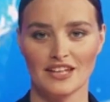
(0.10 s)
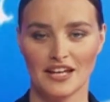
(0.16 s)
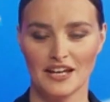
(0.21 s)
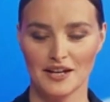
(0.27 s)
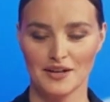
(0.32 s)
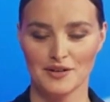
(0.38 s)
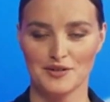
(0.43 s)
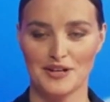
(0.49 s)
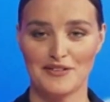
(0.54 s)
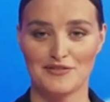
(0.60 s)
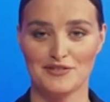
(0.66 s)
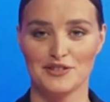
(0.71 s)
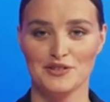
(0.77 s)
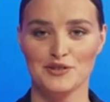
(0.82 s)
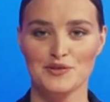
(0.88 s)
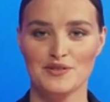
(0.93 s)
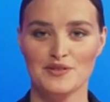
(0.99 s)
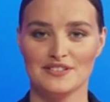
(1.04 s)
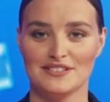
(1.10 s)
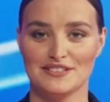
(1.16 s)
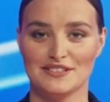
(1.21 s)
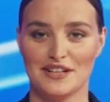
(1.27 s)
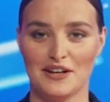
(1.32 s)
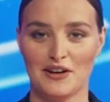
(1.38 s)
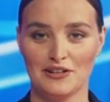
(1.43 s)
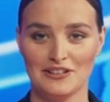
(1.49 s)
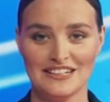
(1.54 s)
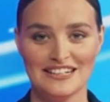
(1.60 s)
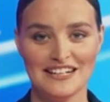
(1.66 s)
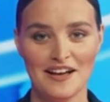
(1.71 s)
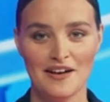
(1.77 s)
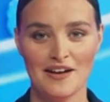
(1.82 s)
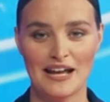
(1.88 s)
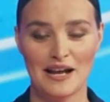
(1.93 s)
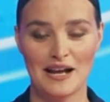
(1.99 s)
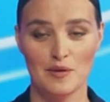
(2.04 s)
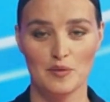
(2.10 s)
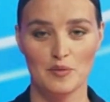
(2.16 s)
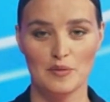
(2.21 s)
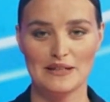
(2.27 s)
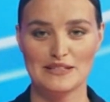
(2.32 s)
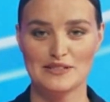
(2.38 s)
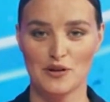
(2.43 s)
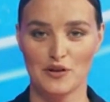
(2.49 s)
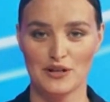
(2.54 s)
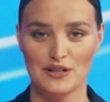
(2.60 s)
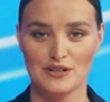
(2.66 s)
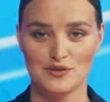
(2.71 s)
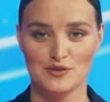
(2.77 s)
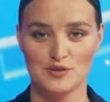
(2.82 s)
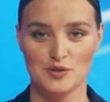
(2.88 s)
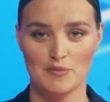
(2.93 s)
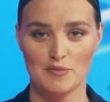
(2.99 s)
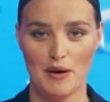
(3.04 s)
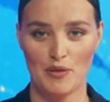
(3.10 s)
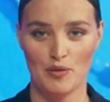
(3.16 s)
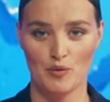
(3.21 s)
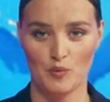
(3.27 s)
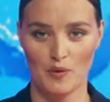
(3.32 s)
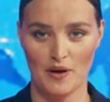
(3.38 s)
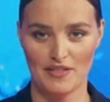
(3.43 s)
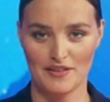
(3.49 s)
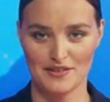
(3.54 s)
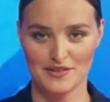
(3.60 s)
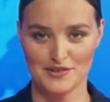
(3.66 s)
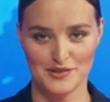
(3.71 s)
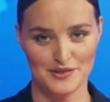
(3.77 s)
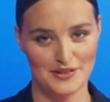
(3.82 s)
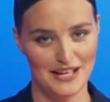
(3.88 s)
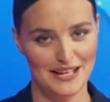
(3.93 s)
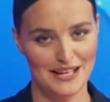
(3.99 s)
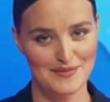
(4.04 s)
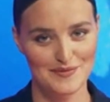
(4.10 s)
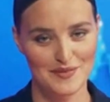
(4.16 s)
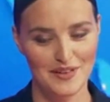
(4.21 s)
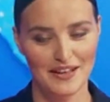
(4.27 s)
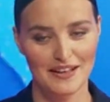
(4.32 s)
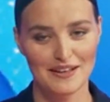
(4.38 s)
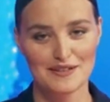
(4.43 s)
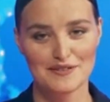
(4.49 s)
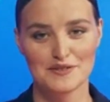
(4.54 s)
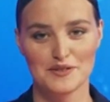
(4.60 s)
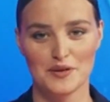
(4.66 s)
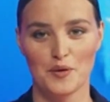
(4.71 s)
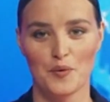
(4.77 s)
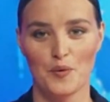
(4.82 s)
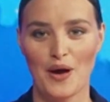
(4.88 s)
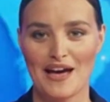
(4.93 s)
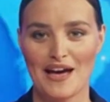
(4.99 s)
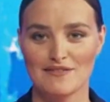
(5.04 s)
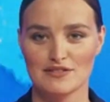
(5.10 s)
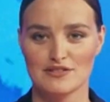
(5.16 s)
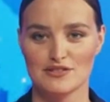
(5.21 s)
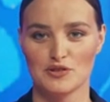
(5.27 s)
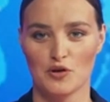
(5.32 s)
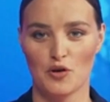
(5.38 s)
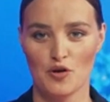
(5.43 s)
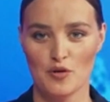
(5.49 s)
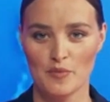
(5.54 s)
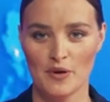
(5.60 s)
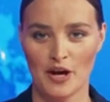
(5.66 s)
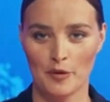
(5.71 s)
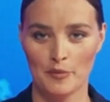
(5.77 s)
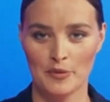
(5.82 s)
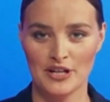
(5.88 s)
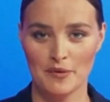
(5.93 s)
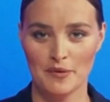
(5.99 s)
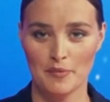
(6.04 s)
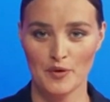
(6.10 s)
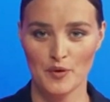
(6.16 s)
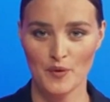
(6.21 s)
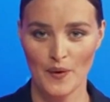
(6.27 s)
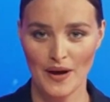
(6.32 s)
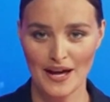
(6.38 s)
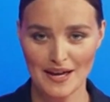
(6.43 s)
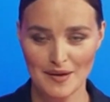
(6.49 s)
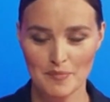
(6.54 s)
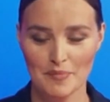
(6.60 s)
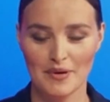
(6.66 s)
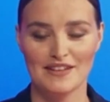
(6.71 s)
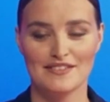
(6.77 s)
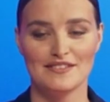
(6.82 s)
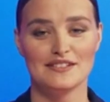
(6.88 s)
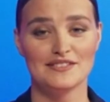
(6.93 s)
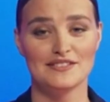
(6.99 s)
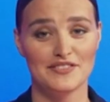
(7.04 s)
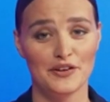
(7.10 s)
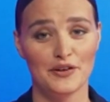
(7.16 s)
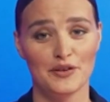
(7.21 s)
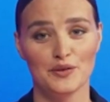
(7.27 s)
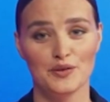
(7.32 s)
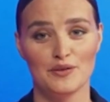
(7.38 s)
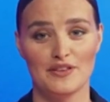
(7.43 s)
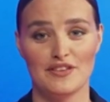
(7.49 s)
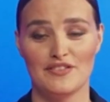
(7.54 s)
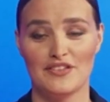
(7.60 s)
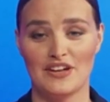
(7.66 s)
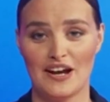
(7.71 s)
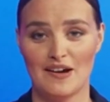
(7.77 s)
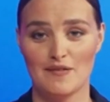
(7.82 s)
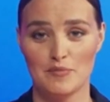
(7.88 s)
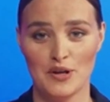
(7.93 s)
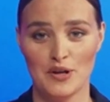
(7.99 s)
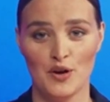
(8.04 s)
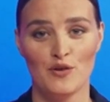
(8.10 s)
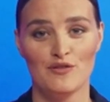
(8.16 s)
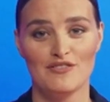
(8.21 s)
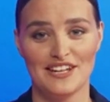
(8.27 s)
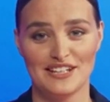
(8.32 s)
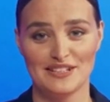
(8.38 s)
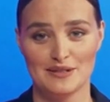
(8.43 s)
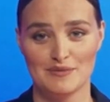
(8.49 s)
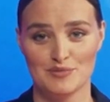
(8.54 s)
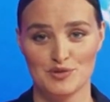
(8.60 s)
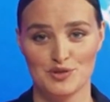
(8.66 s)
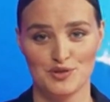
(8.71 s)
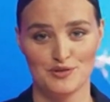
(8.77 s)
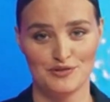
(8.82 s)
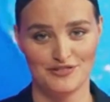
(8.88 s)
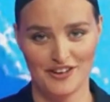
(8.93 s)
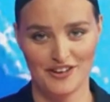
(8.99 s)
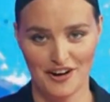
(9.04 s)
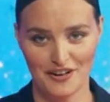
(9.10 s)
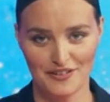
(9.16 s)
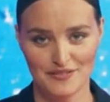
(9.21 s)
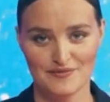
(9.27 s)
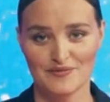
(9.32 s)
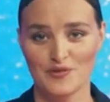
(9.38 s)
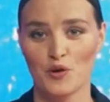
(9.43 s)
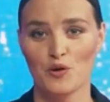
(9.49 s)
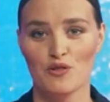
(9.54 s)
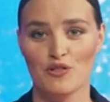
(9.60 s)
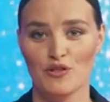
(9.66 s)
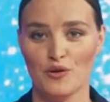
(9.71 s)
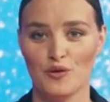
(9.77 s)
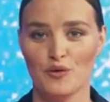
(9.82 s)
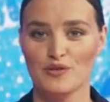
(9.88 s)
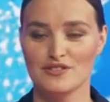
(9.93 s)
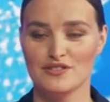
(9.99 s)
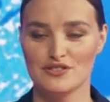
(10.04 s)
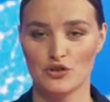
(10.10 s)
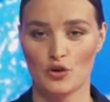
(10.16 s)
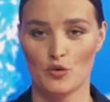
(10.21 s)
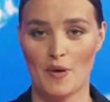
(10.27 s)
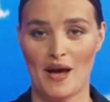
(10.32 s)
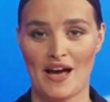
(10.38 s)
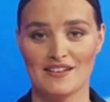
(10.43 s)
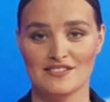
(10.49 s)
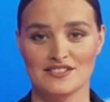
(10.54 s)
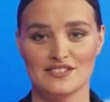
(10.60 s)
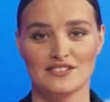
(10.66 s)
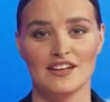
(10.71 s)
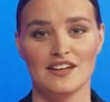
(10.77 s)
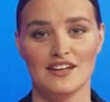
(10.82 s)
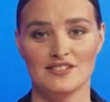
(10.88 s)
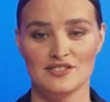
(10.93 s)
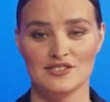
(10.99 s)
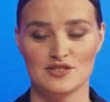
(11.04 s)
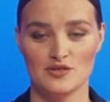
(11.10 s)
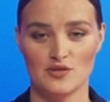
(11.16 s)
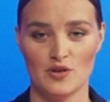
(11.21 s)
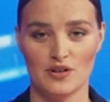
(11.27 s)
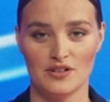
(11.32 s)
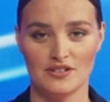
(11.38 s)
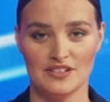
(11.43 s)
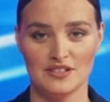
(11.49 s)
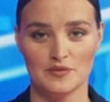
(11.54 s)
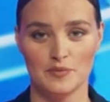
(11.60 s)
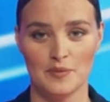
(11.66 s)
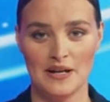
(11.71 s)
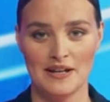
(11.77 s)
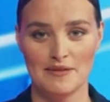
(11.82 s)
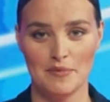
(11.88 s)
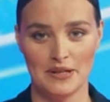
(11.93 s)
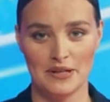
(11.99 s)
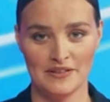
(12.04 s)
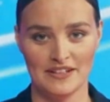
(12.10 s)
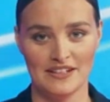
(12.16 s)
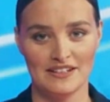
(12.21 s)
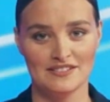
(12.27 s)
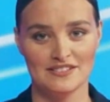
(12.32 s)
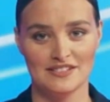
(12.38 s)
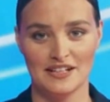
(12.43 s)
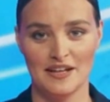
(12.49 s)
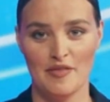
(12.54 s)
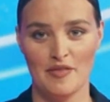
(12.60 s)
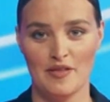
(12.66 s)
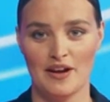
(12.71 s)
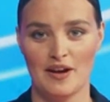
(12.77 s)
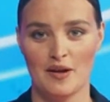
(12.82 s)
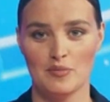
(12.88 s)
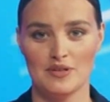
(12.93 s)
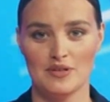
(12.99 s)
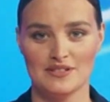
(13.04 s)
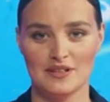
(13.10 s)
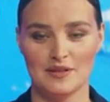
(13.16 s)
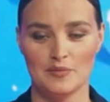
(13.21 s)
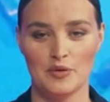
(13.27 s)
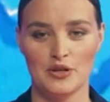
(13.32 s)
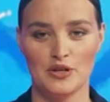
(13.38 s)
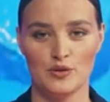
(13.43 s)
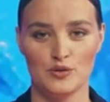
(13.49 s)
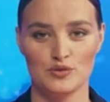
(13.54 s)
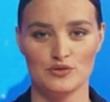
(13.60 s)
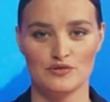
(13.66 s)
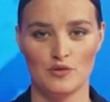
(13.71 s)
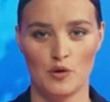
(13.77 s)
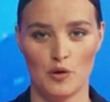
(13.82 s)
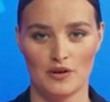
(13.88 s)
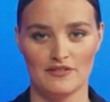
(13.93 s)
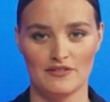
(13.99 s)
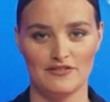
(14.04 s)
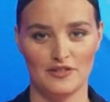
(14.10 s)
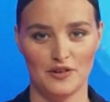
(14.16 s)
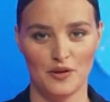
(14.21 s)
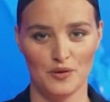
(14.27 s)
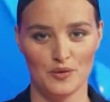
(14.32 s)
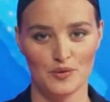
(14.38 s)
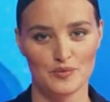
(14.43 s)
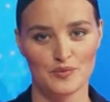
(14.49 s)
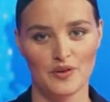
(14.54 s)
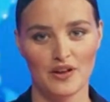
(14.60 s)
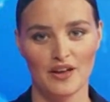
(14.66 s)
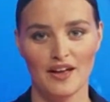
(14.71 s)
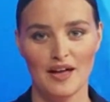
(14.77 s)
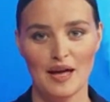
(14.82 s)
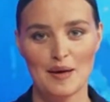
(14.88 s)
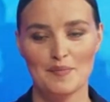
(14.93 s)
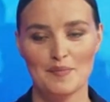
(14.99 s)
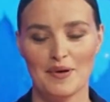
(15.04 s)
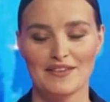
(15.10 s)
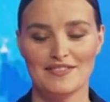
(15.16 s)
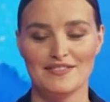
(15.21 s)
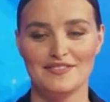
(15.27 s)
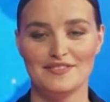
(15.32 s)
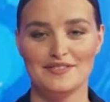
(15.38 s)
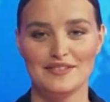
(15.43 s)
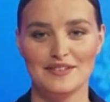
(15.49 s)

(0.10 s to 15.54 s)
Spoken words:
Former Italian Prime Minister Silvio Berlusconi has died at the age of 86. Berlusconi had been admitted to San Raffaele Hospital in Milan on Friday, and the Corriere della Sera newspaper later described his condition as very serious.